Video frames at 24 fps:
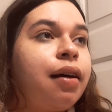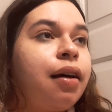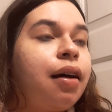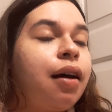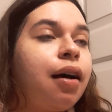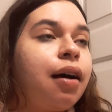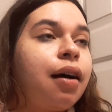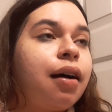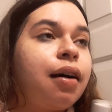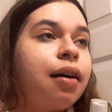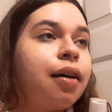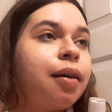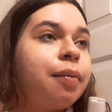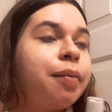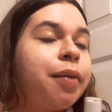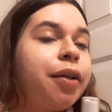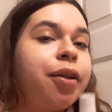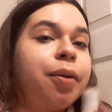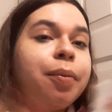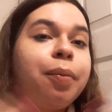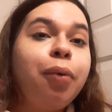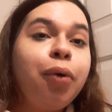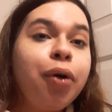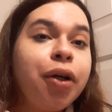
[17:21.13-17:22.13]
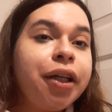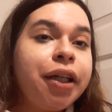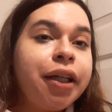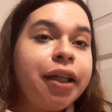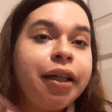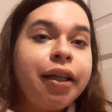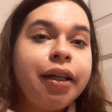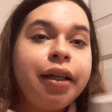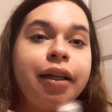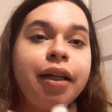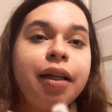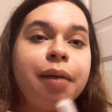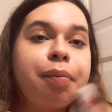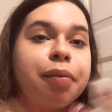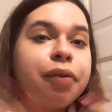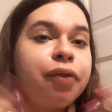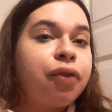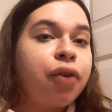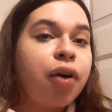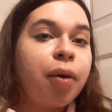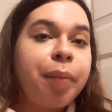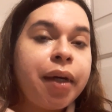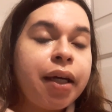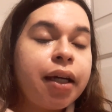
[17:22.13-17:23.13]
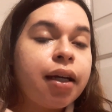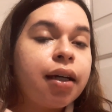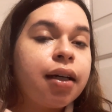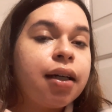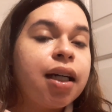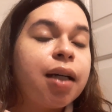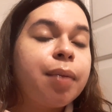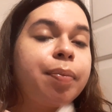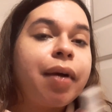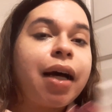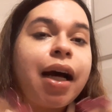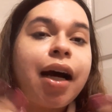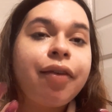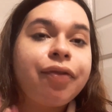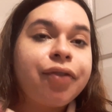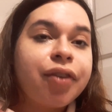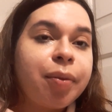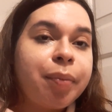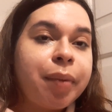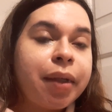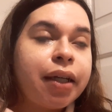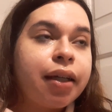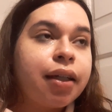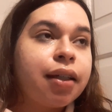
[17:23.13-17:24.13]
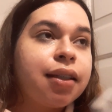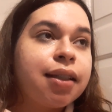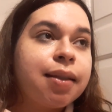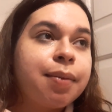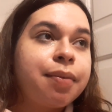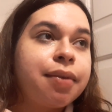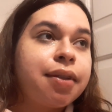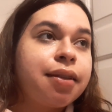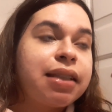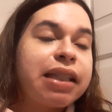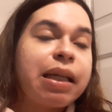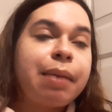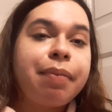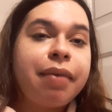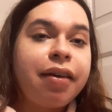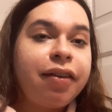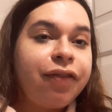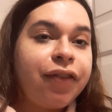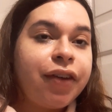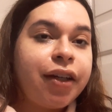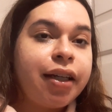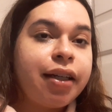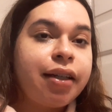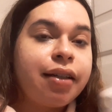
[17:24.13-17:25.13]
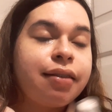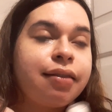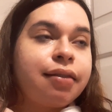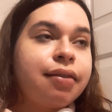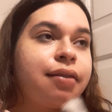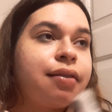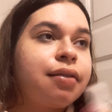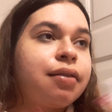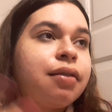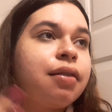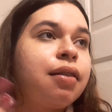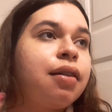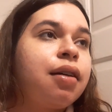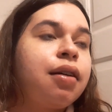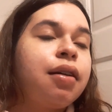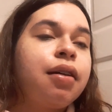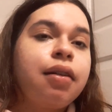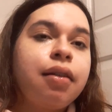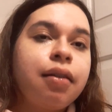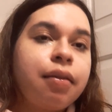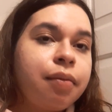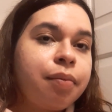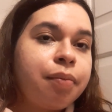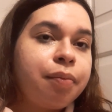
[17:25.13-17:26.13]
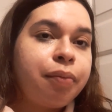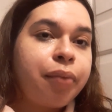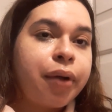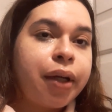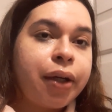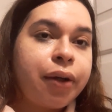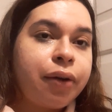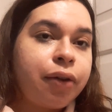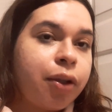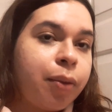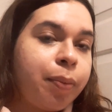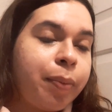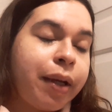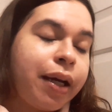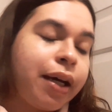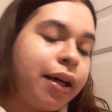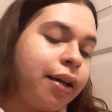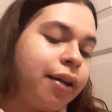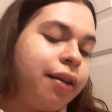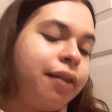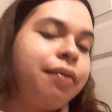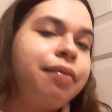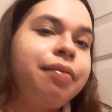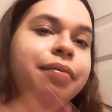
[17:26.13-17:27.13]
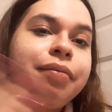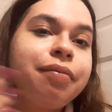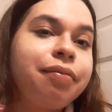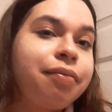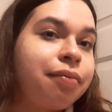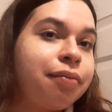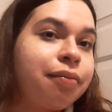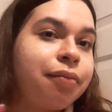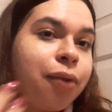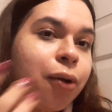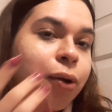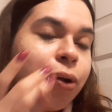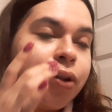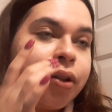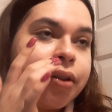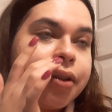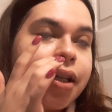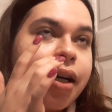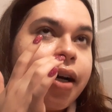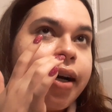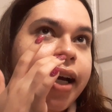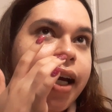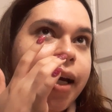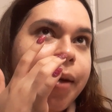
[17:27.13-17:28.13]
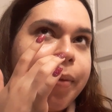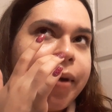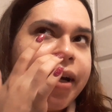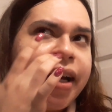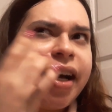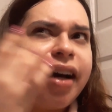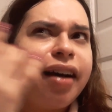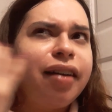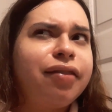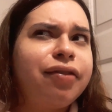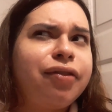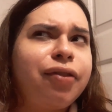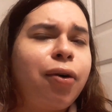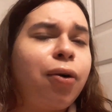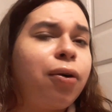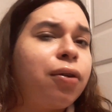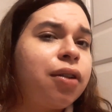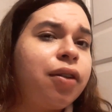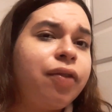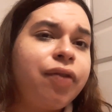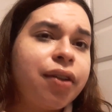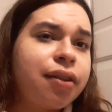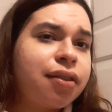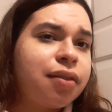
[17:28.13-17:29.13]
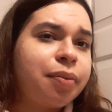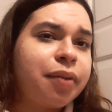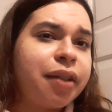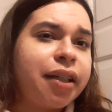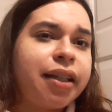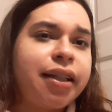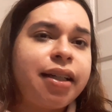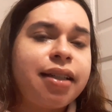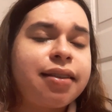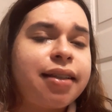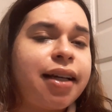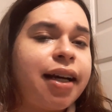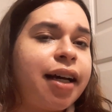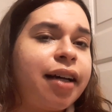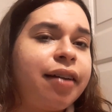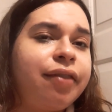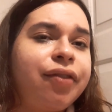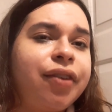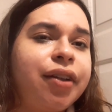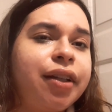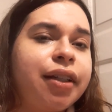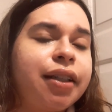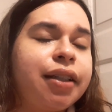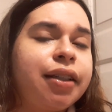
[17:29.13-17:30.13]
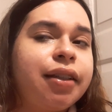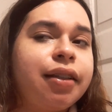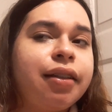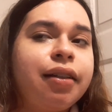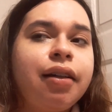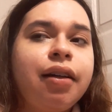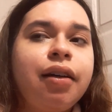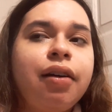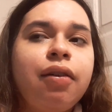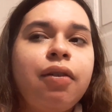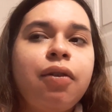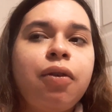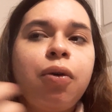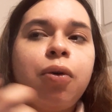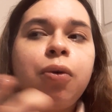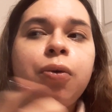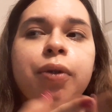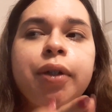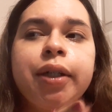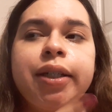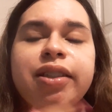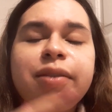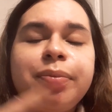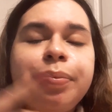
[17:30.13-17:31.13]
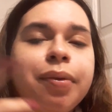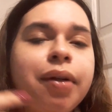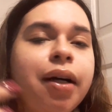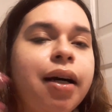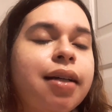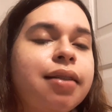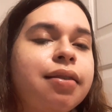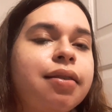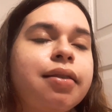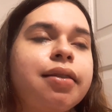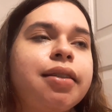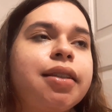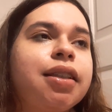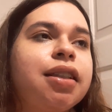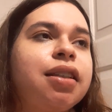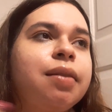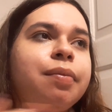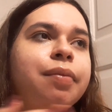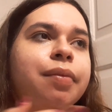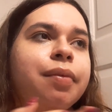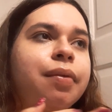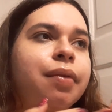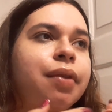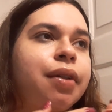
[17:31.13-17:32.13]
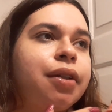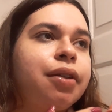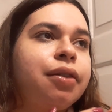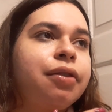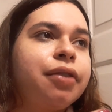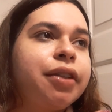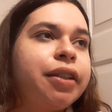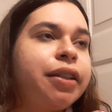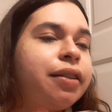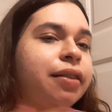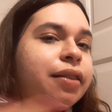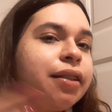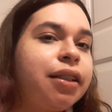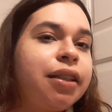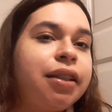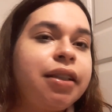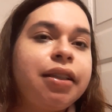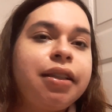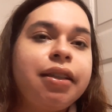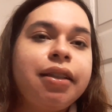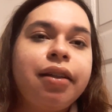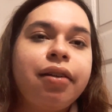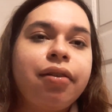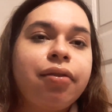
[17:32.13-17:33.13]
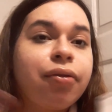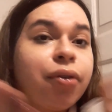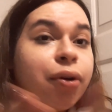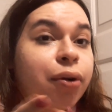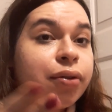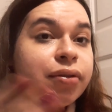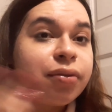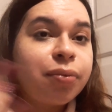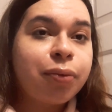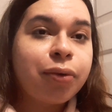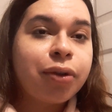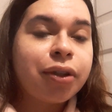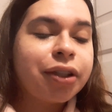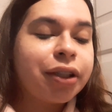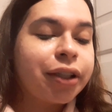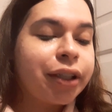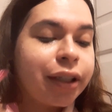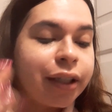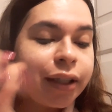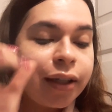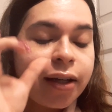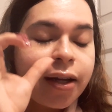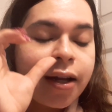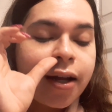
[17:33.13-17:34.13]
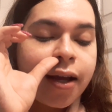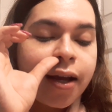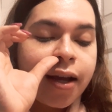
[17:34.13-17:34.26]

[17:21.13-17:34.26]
in the morning, before makeup, after makeup, to set my face, when I go to bed, all the time. I have all of the sprays. I have the orange blossom, the green tea, the rose water.